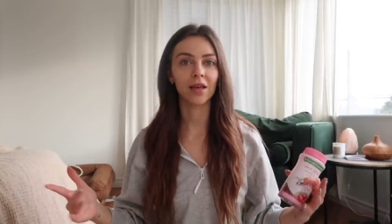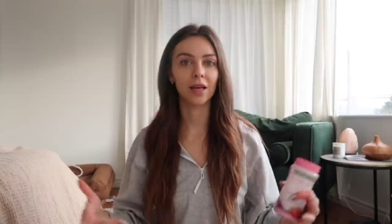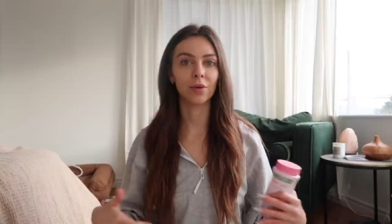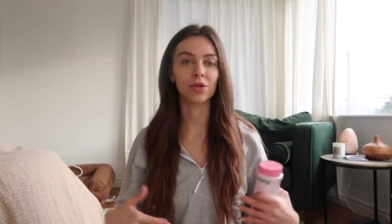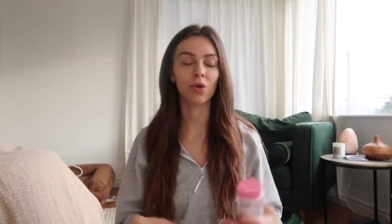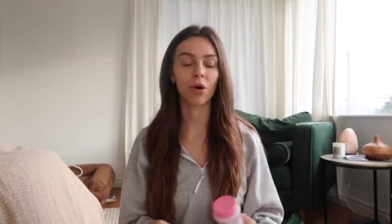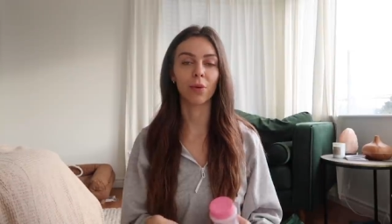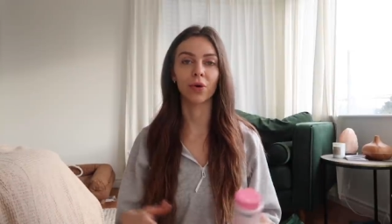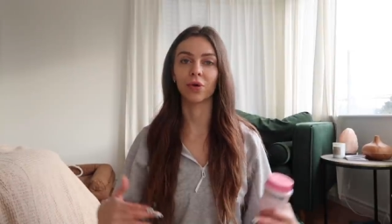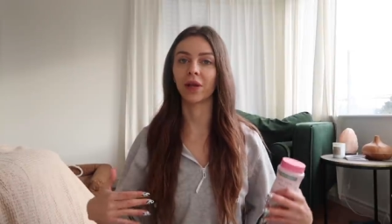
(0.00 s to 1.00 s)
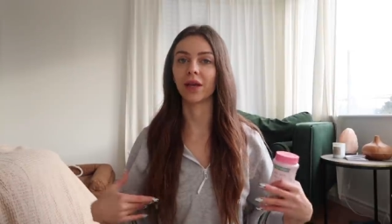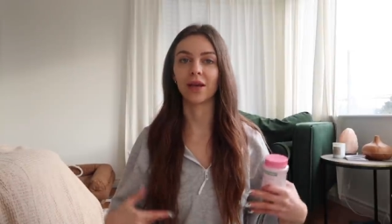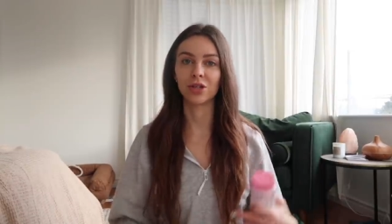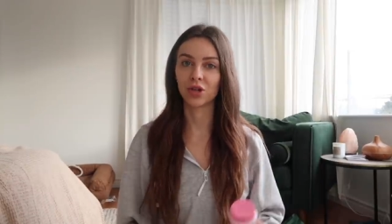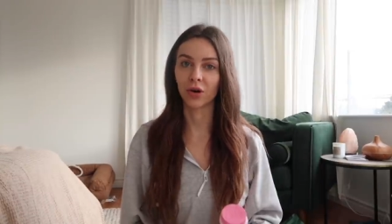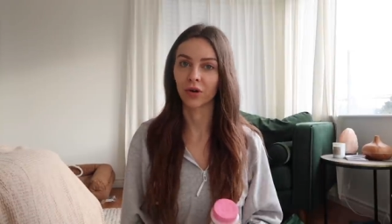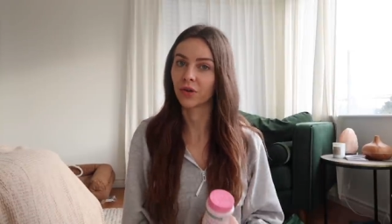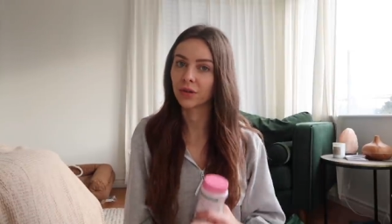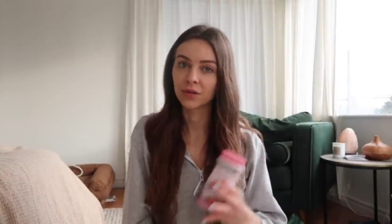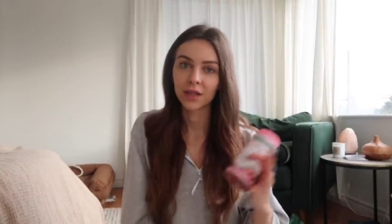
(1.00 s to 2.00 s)
it was a hormonal like
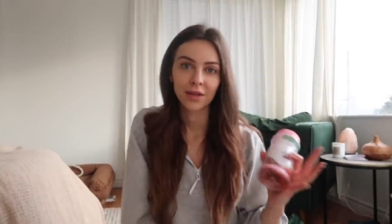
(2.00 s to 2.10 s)
internal